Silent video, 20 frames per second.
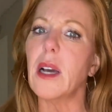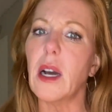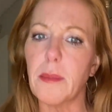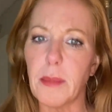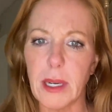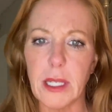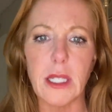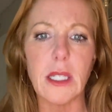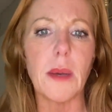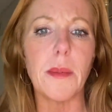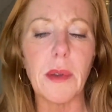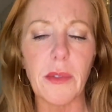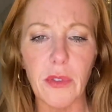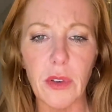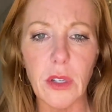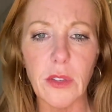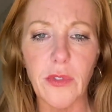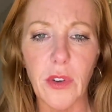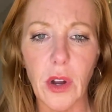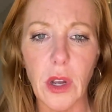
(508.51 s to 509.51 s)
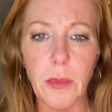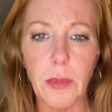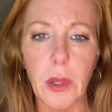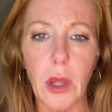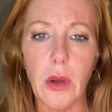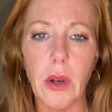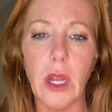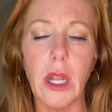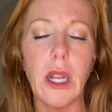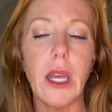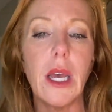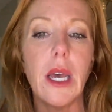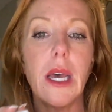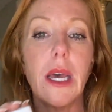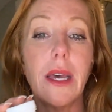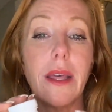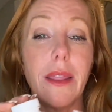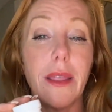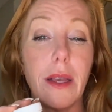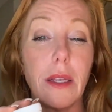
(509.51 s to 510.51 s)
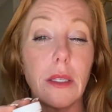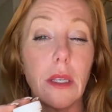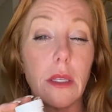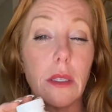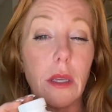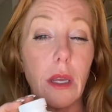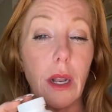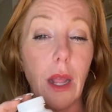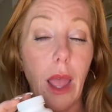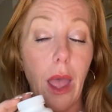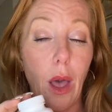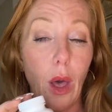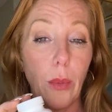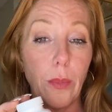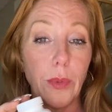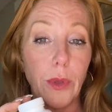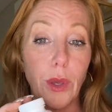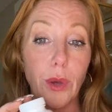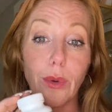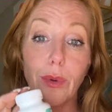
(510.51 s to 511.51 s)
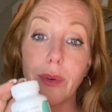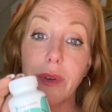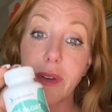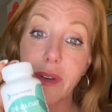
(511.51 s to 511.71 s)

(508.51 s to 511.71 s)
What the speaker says: my stomach feels very bloated. This is gonna help you